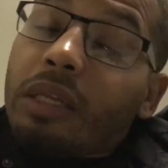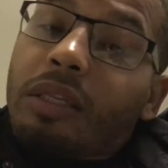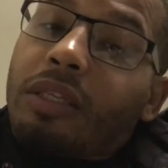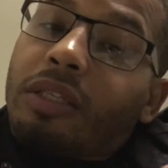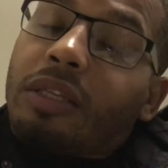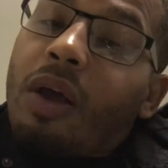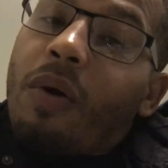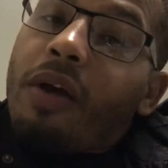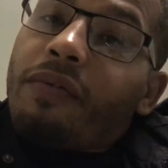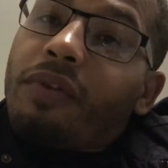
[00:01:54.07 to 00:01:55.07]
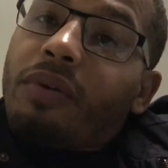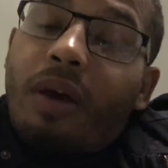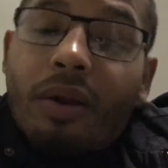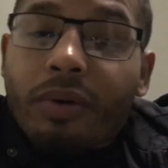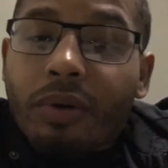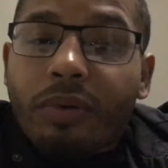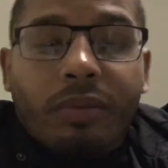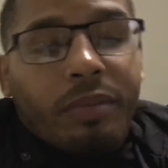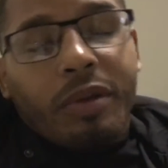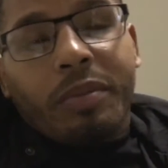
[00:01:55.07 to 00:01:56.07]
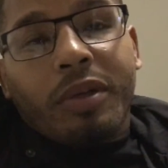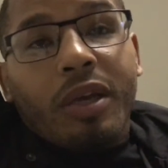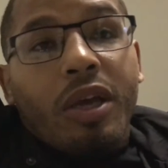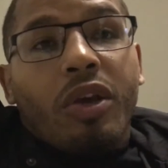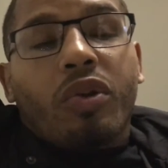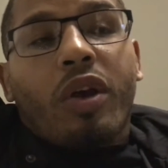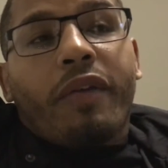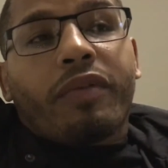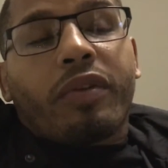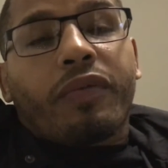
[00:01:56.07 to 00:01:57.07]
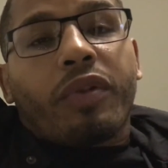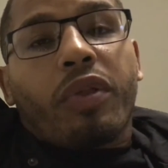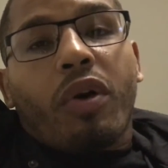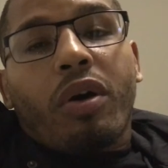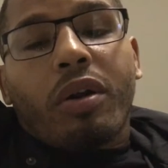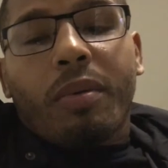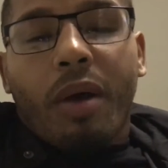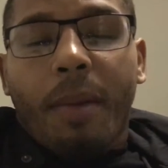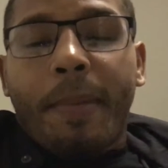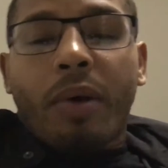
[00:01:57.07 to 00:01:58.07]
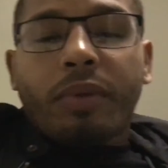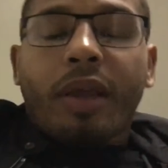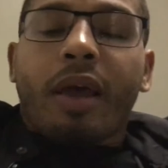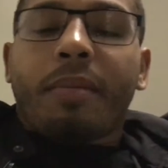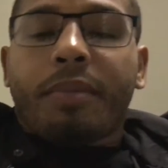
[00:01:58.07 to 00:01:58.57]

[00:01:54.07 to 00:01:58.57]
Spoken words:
That's just how I feel. I don't know. Maybe you have a different thought about that.